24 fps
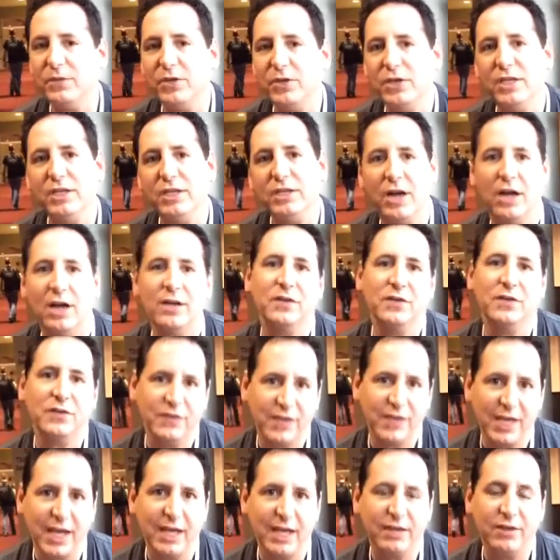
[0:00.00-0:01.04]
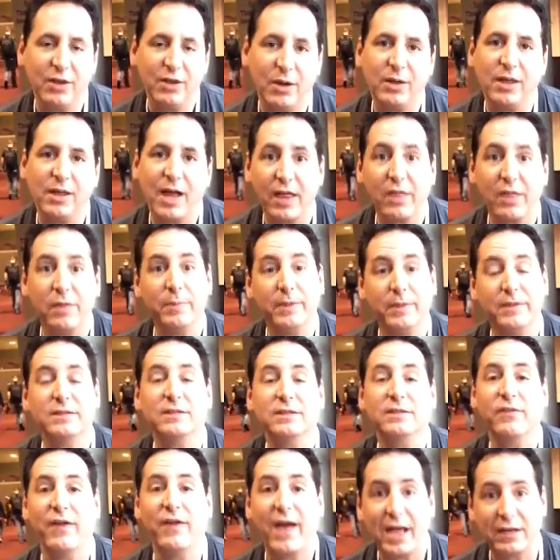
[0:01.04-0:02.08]
you need to understand, a lot of the
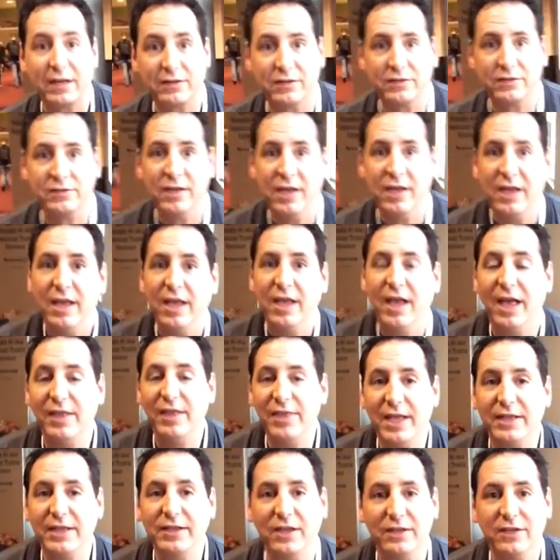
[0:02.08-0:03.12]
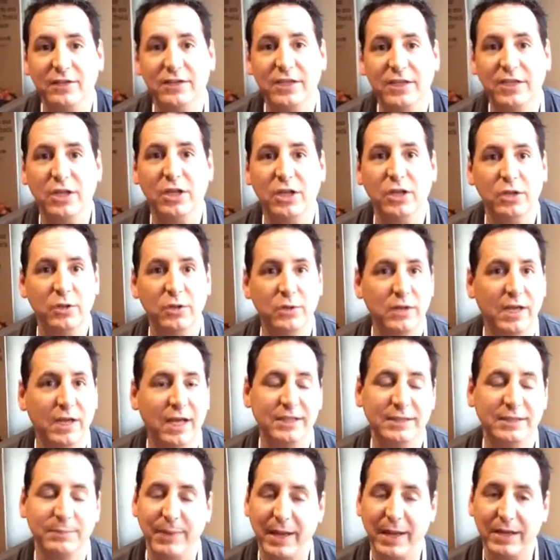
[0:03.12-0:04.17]
business factors, and that does include
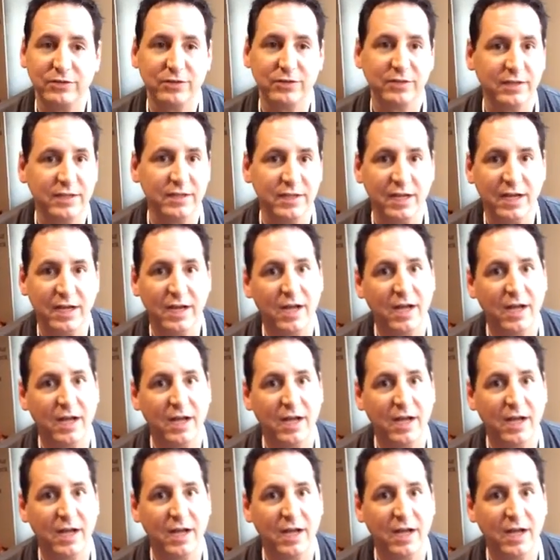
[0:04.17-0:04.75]
especially,